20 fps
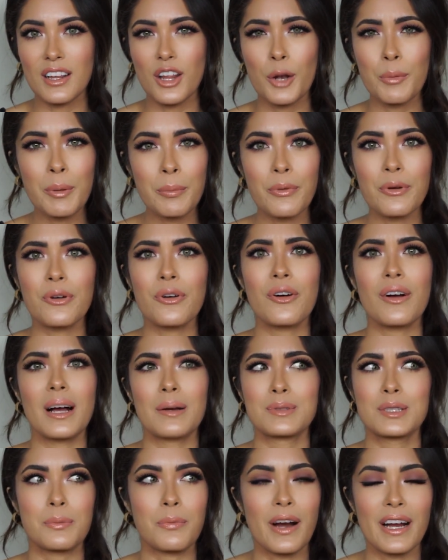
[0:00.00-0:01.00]
A lot of people,
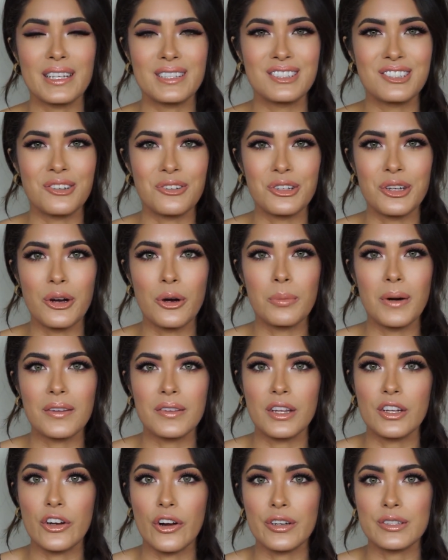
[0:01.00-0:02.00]
I'm surprised, don't know
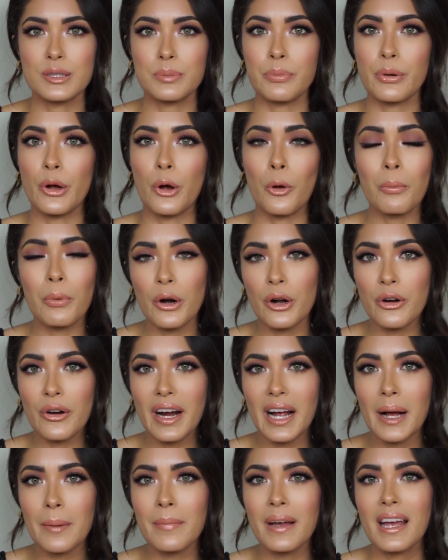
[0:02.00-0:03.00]
about the NARS Pro
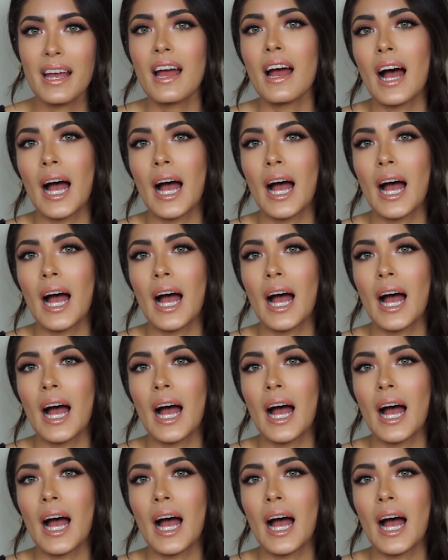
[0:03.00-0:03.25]
program.